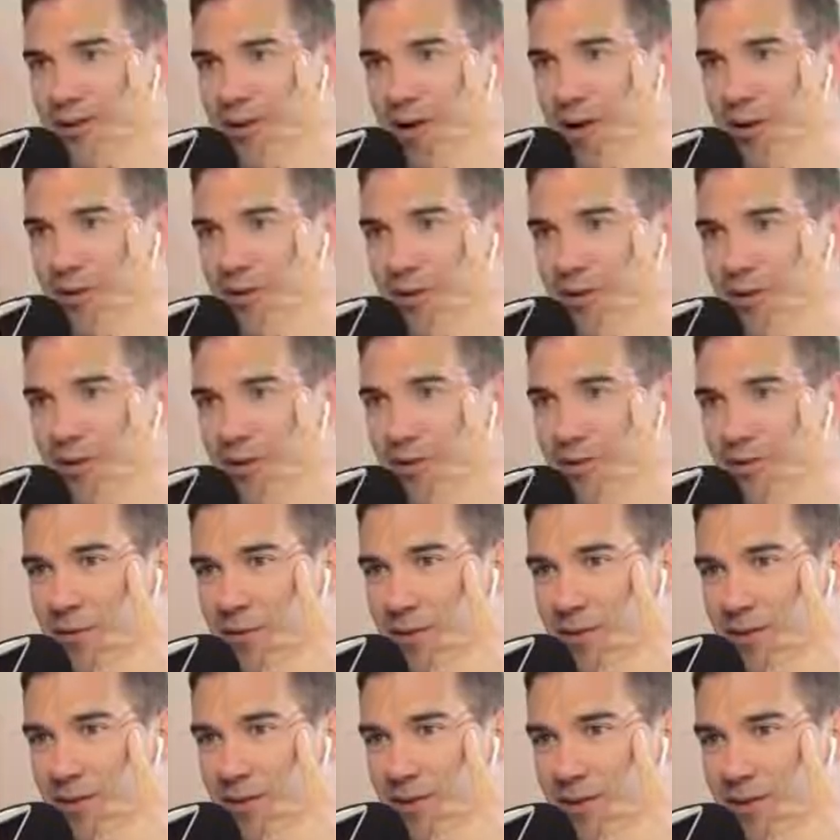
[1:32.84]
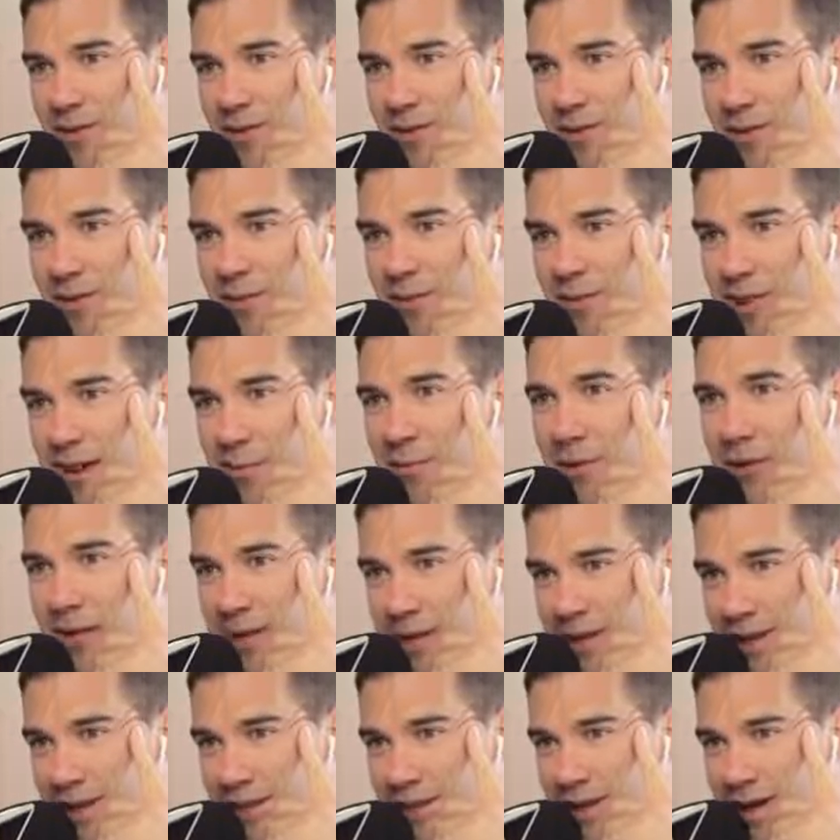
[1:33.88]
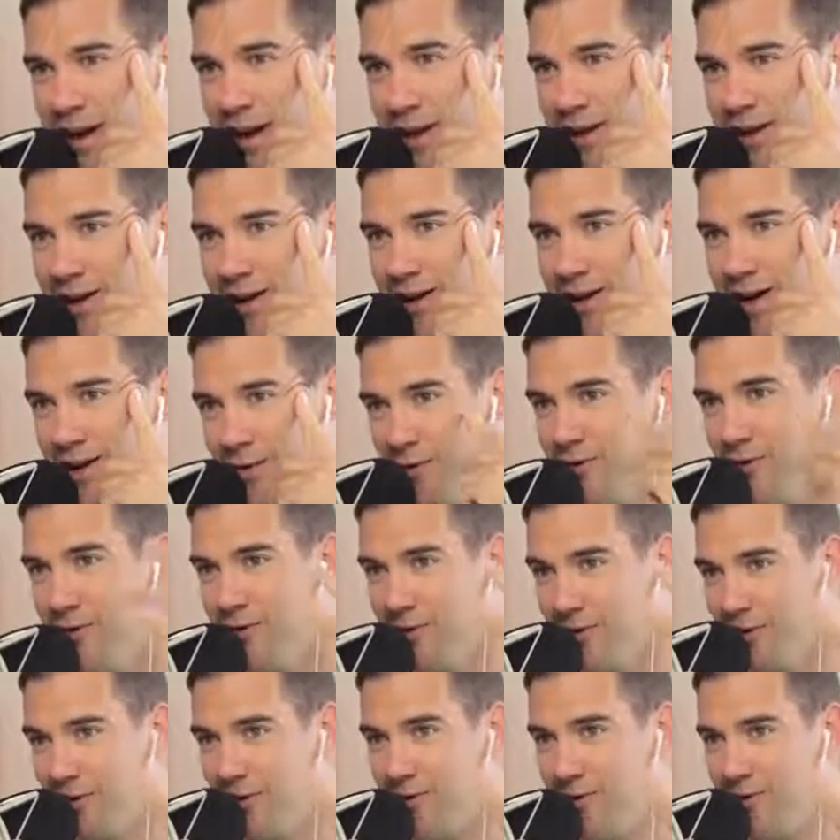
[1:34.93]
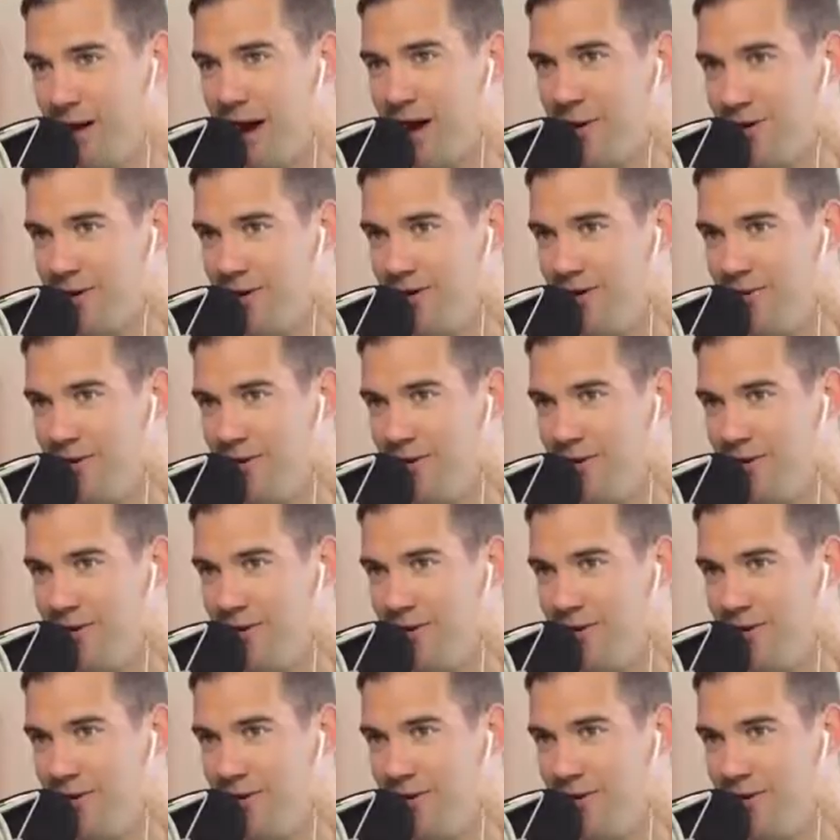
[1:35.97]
Now, you're from a Lebanese and Ecuadorian background,